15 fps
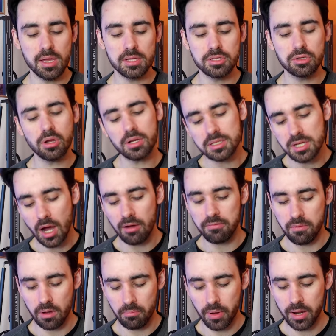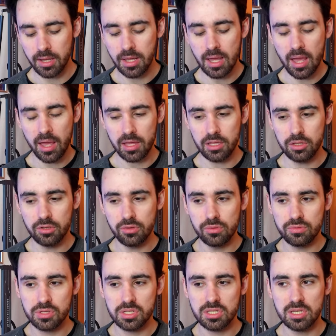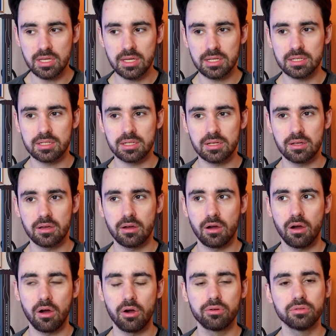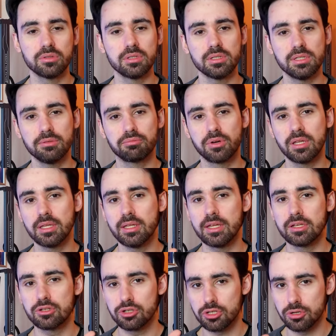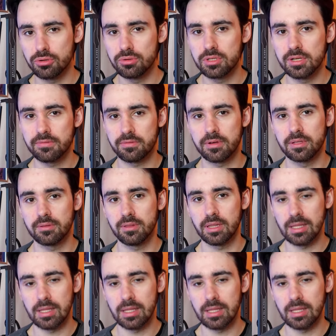not a tough one, but you see it only really in 2 different